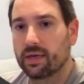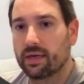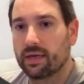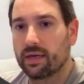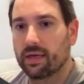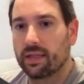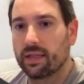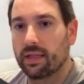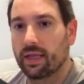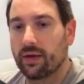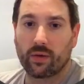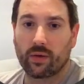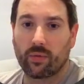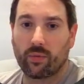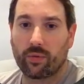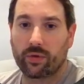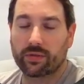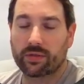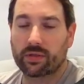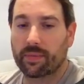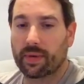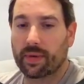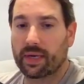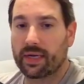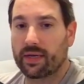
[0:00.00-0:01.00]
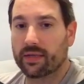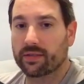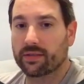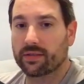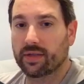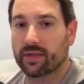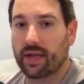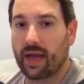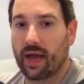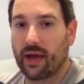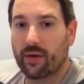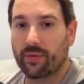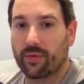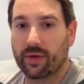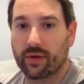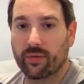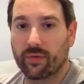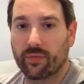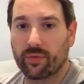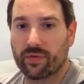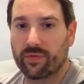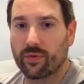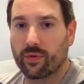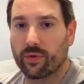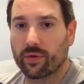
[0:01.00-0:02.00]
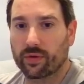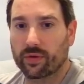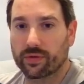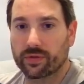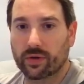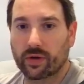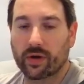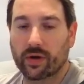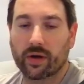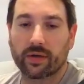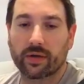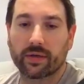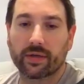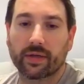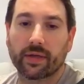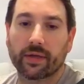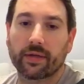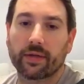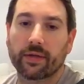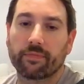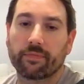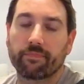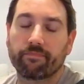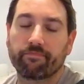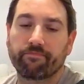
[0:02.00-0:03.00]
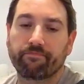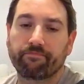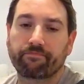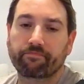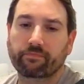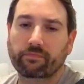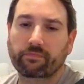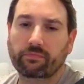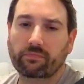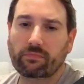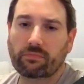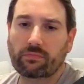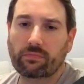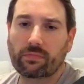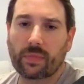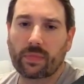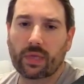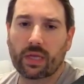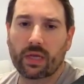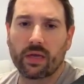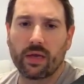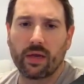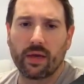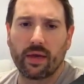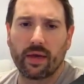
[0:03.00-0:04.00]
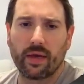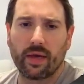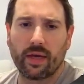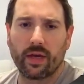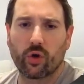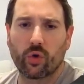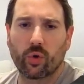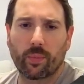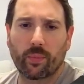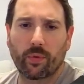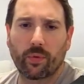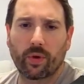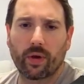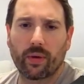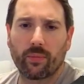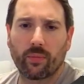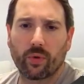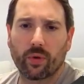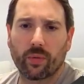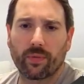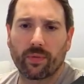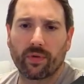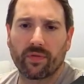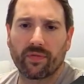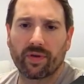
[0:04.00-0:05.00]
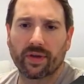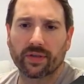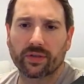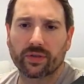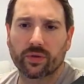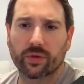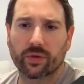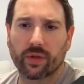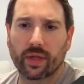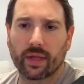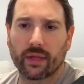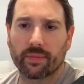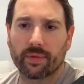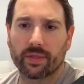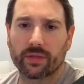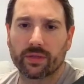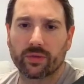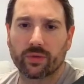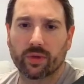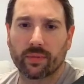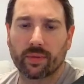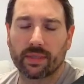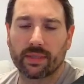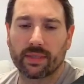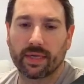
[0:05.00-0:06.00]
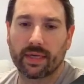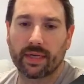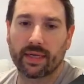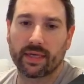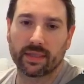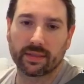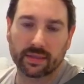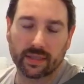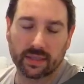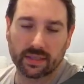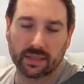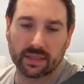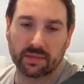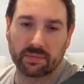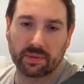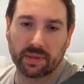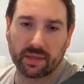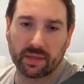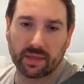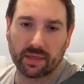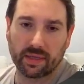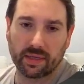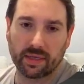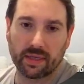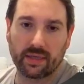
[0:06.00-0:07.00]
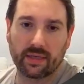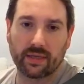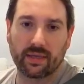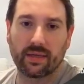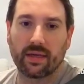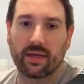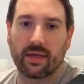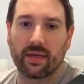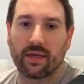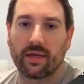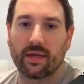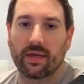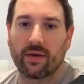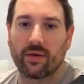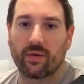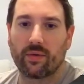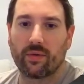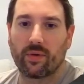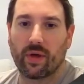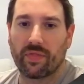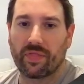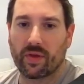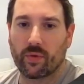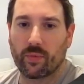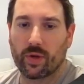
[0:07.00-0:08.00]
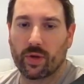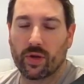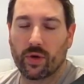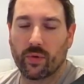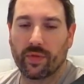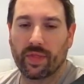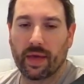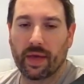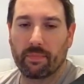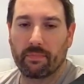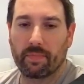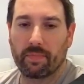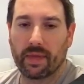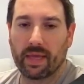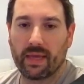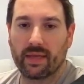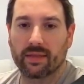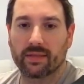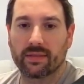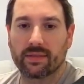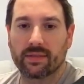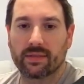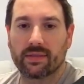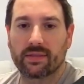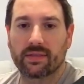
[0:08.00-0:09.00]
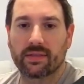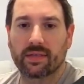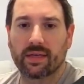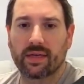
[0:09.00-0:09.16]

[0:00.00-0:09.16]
Like, what are some ideas on how we can repurpose our content? Incorporate more professional elements while maintaining accessibility. I think we know what that means.